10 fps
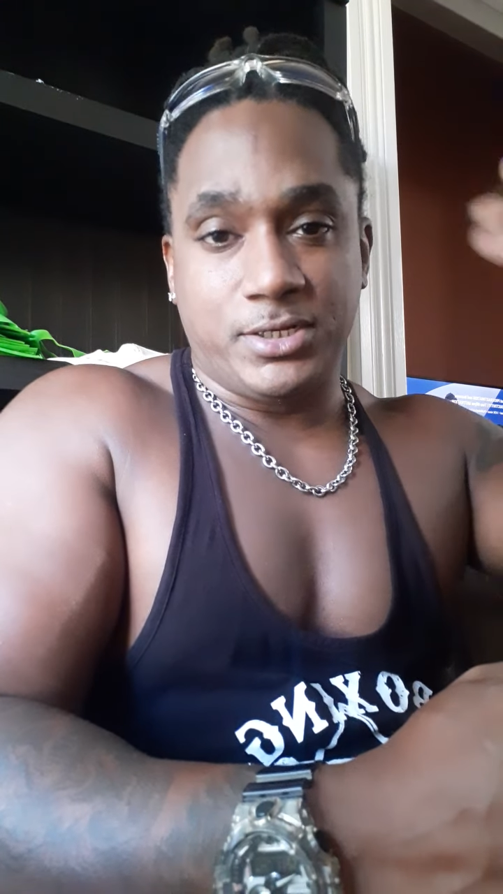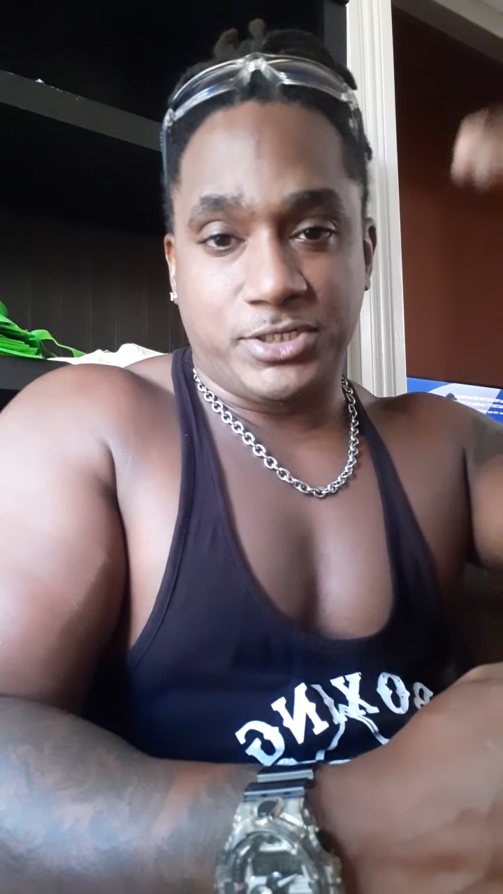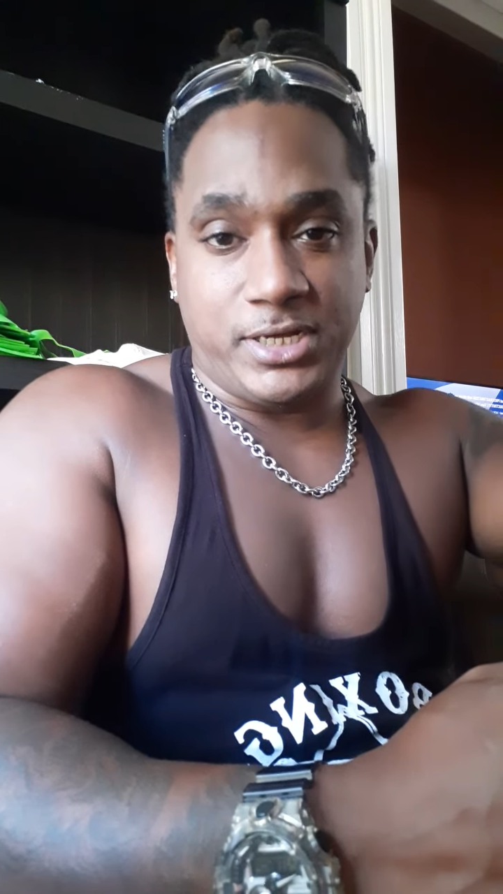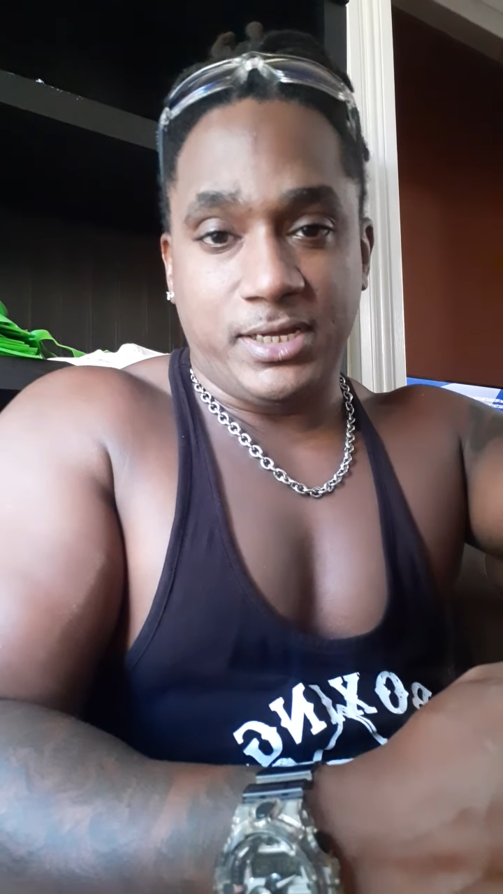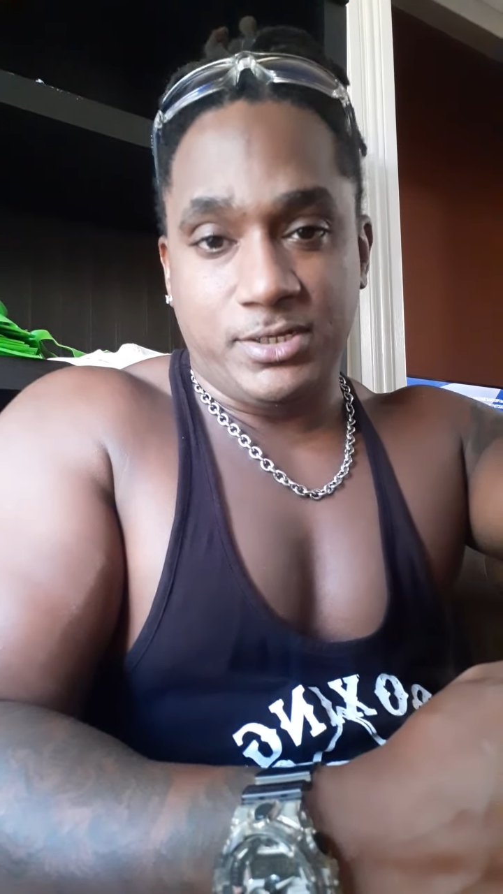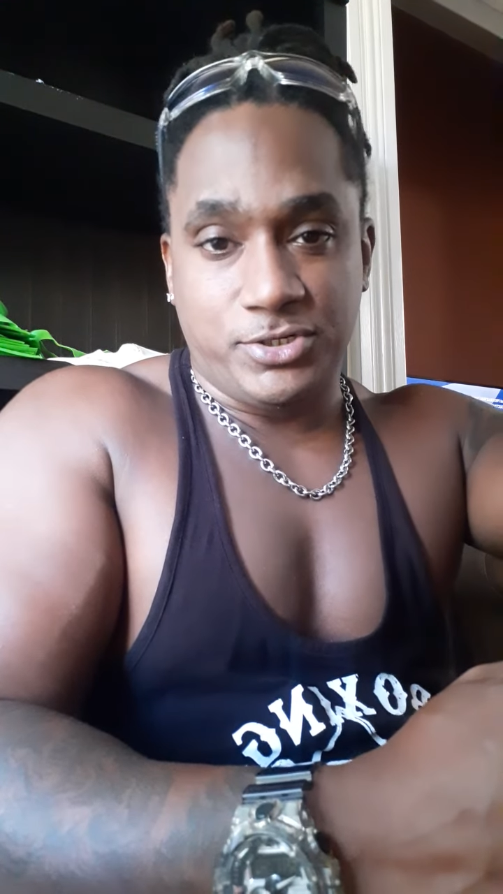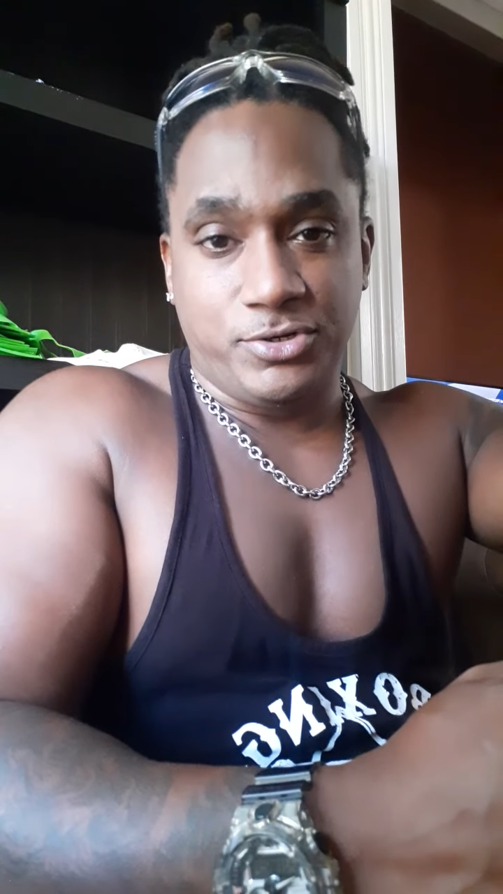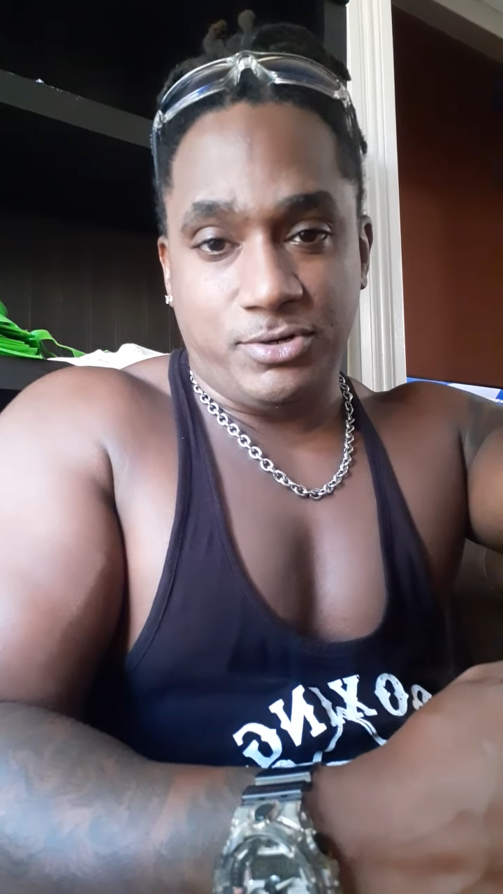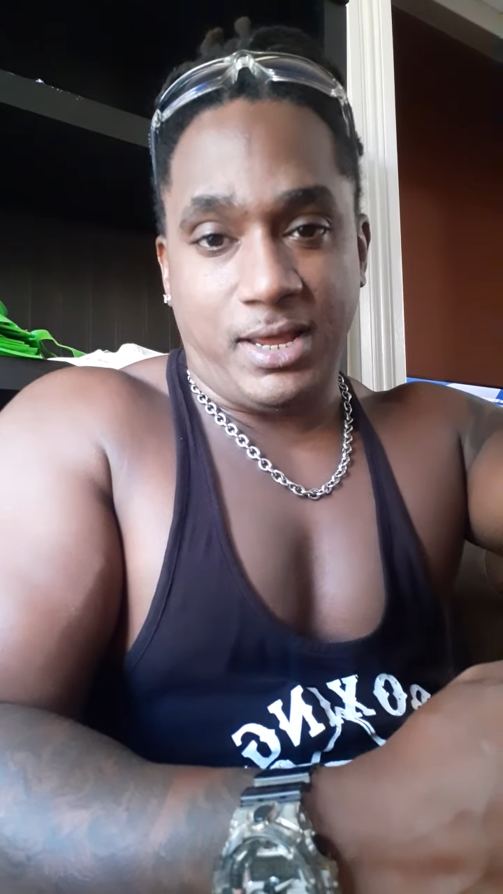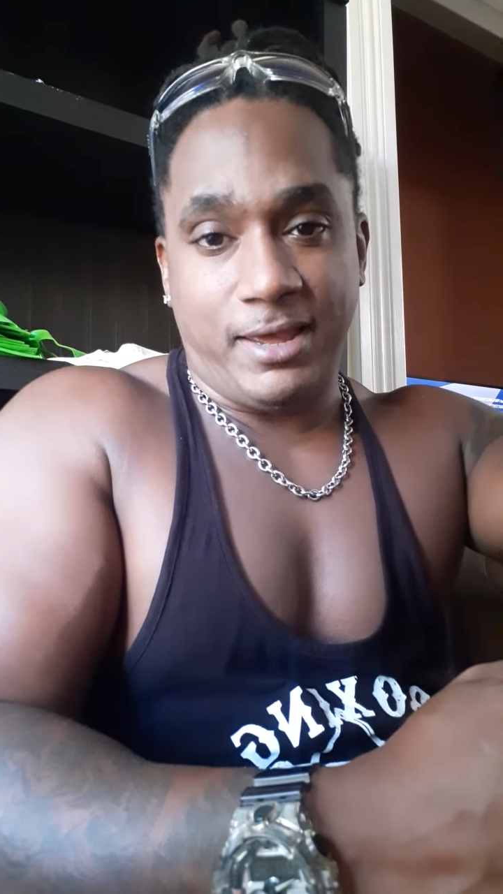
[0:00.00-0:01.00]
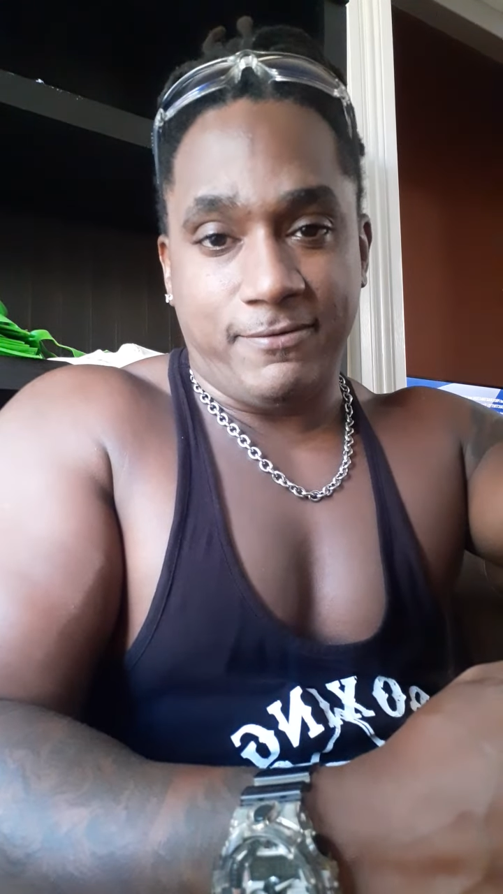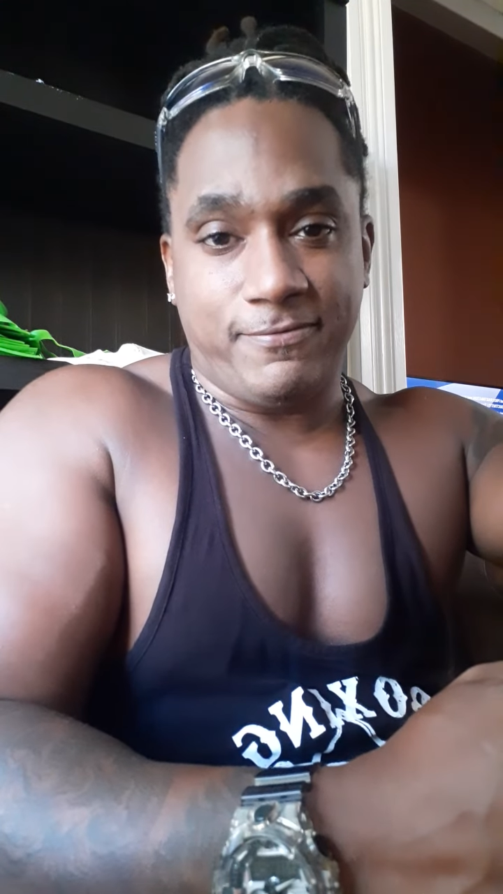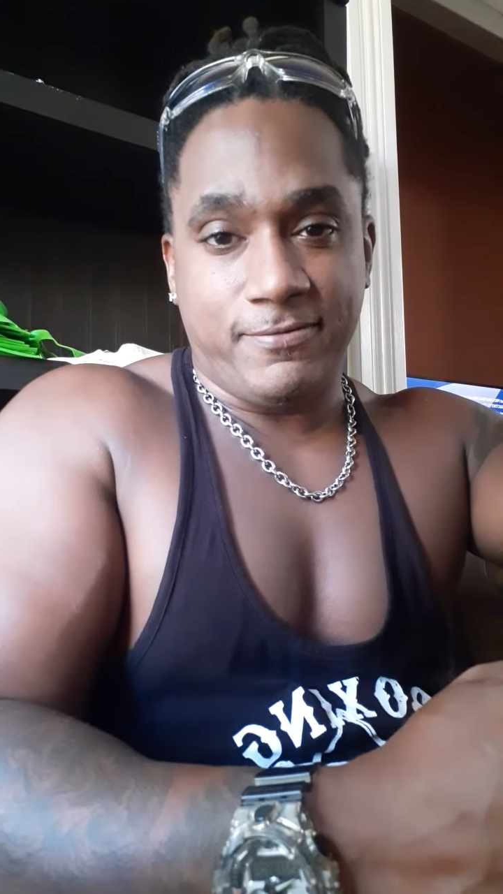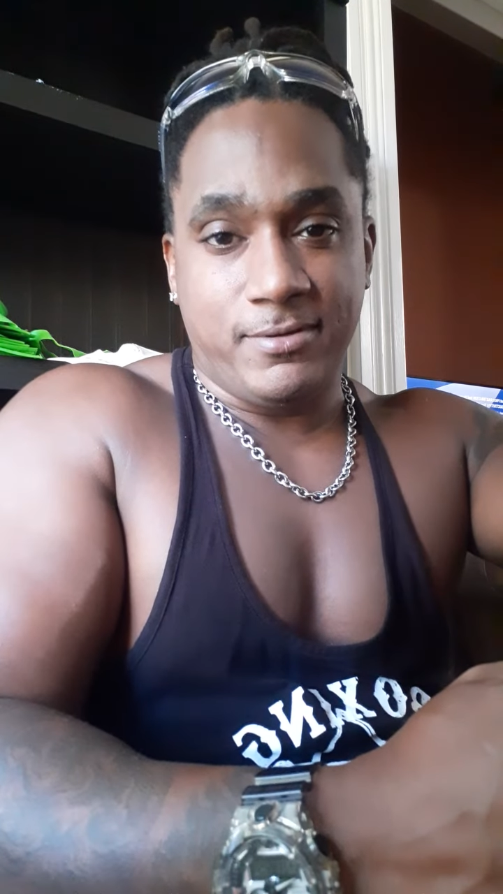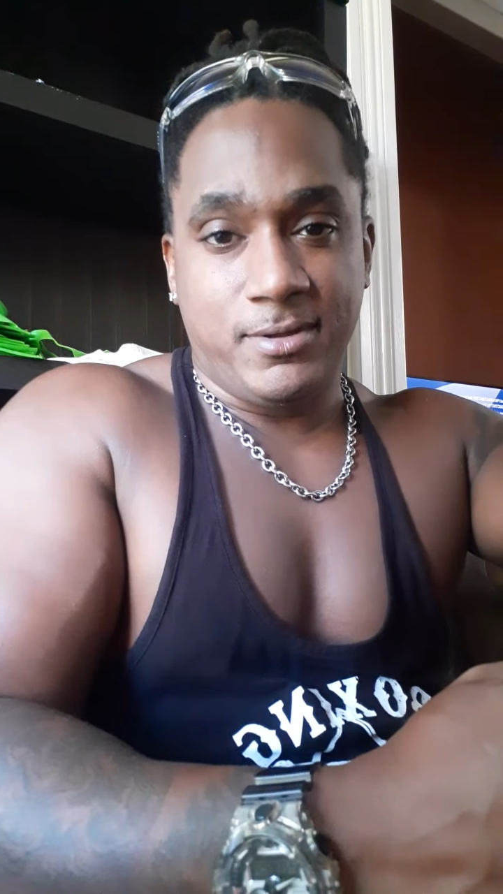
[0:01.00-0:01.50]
to change in your life,